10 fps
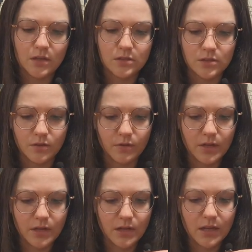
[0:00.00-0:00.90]
So
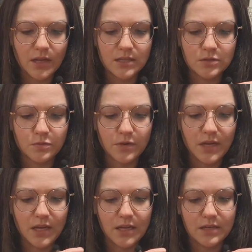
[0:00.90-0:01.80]
let's
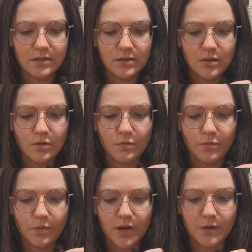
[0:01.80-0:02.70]
read
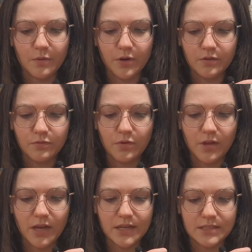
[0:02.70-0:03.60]
what World of
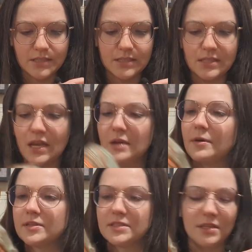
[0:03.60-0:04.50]
Wool has to say
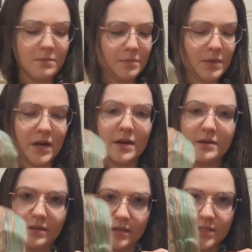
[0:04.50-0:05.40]
about Cinnamon
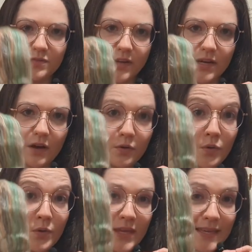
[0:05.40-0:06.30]
Bear. Let's find out
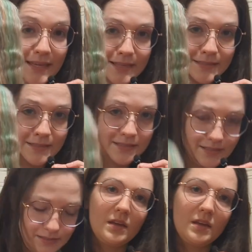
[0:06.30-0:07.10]
who he is.